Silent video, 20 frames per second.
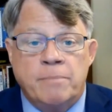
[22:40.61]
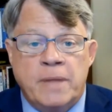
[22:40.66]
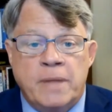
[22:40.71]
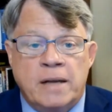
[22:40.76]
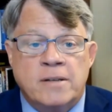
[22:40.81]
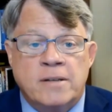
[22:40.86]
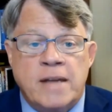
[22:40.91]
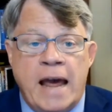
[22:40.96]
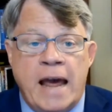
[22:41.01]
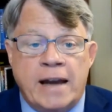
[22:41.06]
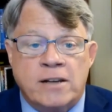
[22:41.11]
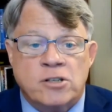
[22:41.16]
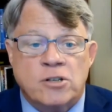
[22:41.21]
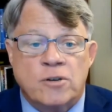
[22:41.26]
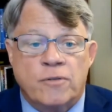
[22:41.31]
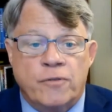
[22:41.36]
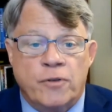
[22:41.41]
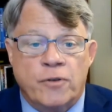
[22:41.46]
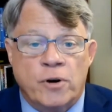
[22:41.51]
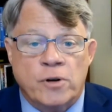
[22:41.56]
that
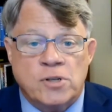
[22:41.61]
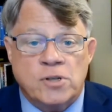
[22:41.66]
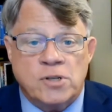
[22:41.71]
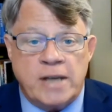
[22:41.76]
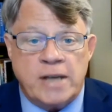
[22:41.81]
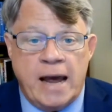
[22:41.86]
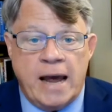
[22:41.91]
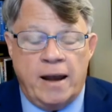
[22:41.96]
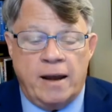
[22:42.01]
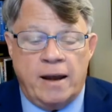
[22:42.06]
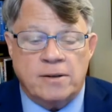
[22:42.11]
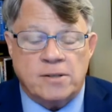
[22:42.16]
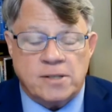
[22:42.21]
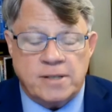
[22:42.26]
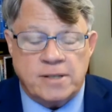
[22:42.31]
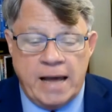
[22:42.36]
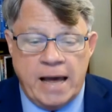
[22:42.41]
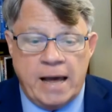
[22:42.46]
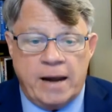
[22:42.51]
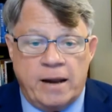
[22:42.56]
tax-deferred
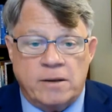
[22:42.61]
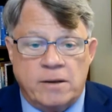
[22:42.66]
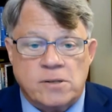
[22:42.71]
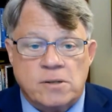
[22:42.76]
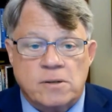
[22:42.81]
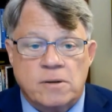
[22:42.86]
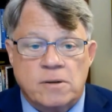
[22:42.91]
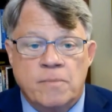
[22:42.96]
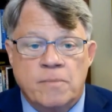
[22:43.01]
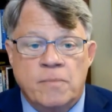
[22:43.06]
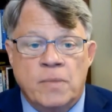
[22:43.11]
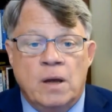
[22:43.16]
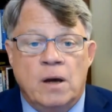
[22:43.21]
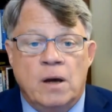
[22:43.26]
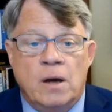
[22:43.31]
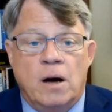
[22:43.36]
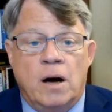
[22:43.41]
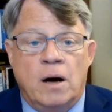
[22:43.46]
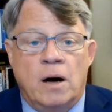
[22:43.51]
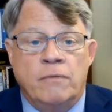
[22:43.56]
status
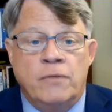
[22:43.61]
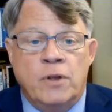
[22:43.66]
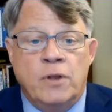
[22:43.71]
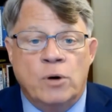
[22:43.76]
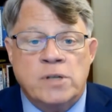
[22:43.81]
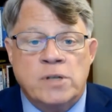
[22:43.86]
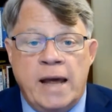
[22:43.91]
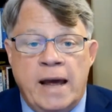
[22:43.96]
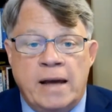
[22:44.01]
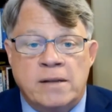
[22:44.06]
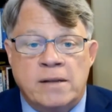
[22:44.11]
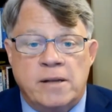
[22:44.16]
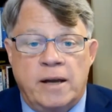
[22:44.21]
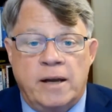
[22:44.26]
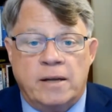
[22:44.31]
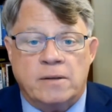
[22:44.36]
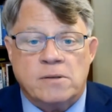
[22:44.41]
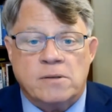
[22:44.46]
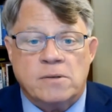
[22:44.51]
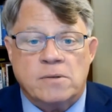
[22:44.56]
of those
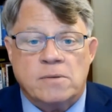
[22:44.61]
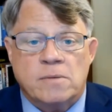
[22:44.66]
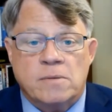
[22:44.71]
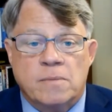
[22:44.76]
assets.